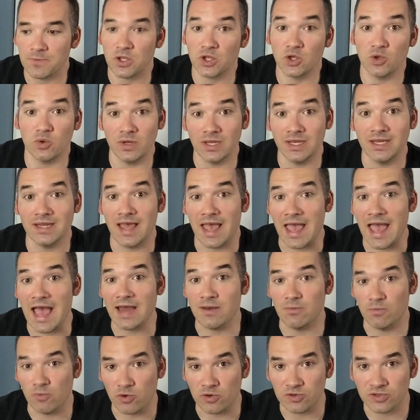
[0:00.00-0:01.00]
you need to
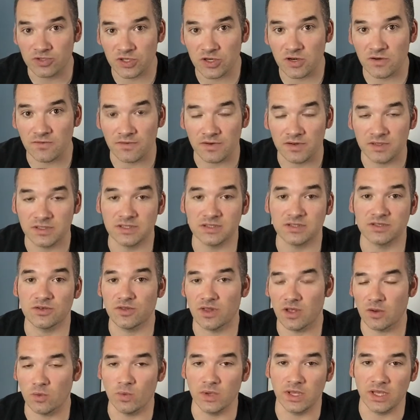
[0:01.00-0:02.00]
add more servers, and so
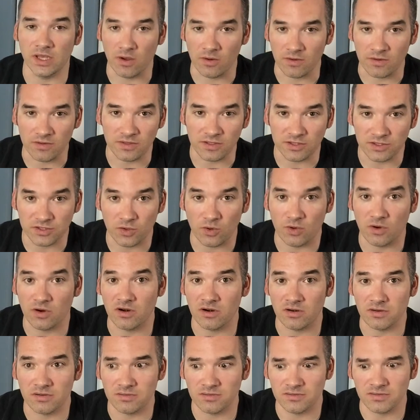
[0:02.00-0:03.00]
then we go to the
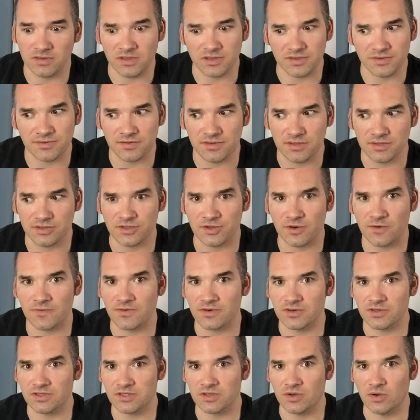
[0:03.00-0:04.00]
store, the
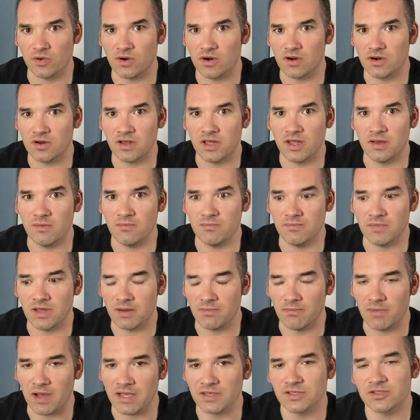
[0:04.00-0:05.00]
server store,
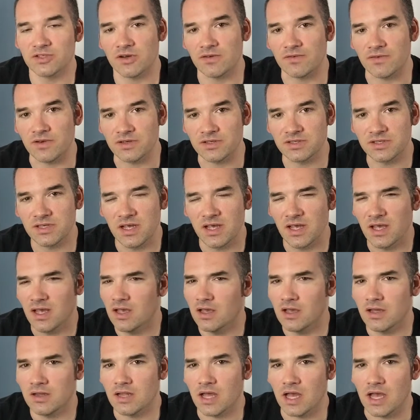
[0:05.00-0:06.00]
and buy servers.
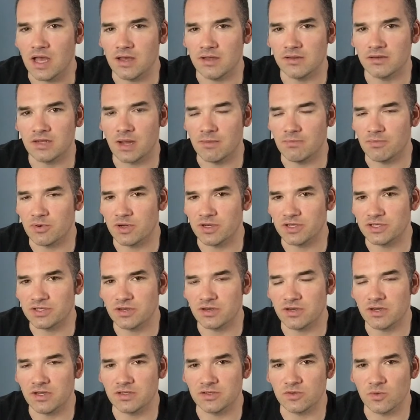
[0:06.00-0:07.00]
I'm pretty
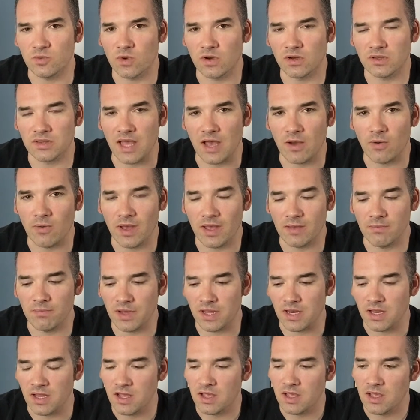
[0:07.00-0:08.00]
sure it doesn't work that way,
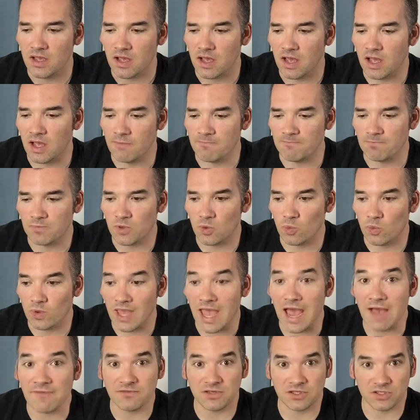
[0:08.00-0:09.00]
but we
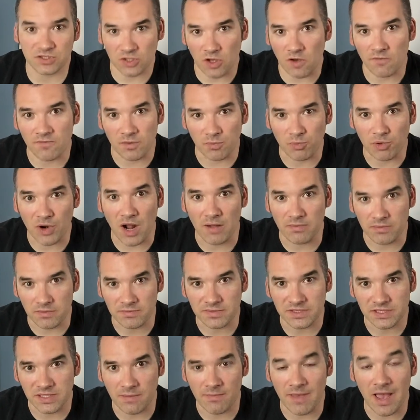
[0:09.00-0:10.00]
have to solve the problem
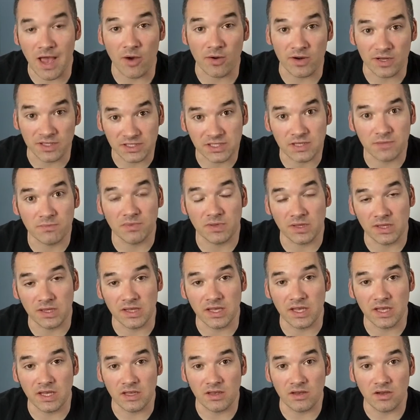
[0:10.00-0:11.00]
somehow, and it's
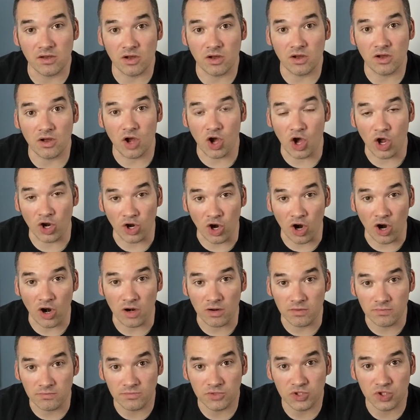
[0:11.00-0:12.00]
completely on
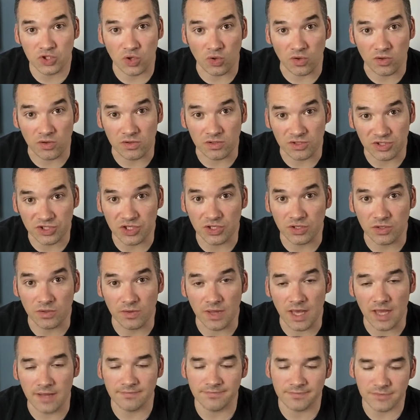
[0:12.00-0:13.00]
our shoulders to do
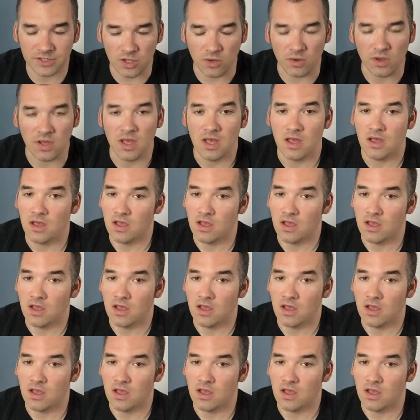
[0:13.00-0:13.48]
that. So